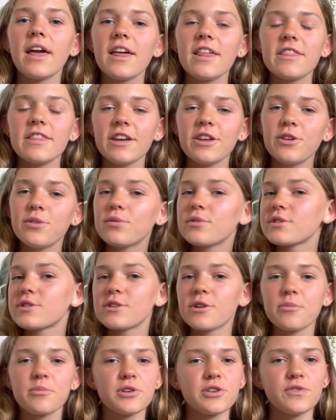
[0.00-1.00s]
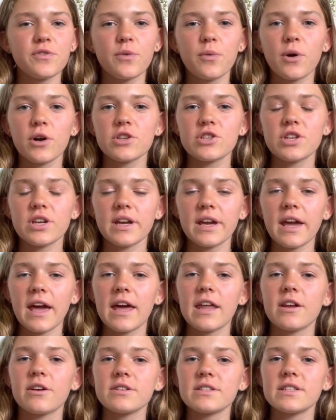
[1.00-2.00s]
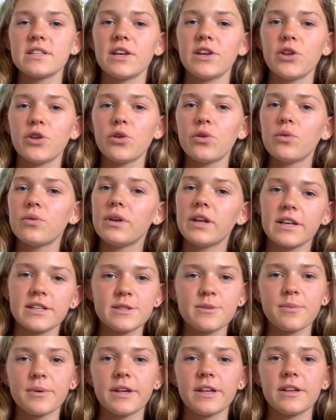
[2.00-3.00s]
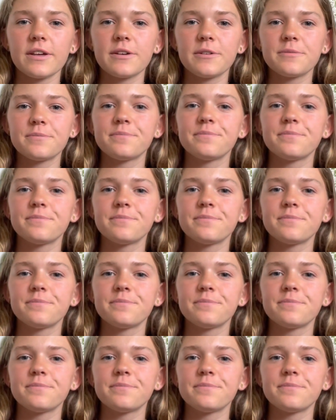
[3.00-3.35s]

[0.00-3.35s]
Thank you all so much for watching, and I'll see you next week.